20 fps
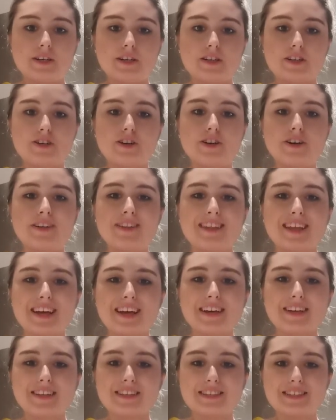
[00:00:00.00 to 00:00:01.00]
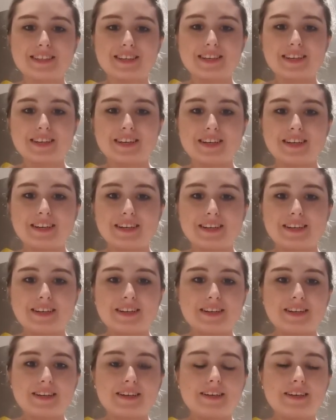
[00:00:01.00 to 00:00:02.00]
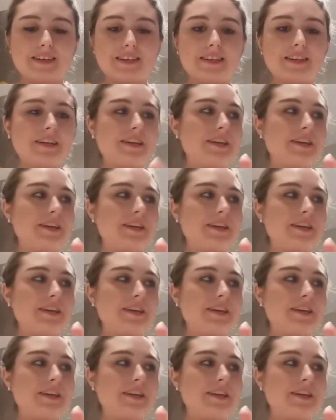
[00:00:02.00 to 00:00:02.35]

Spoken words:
you turn this and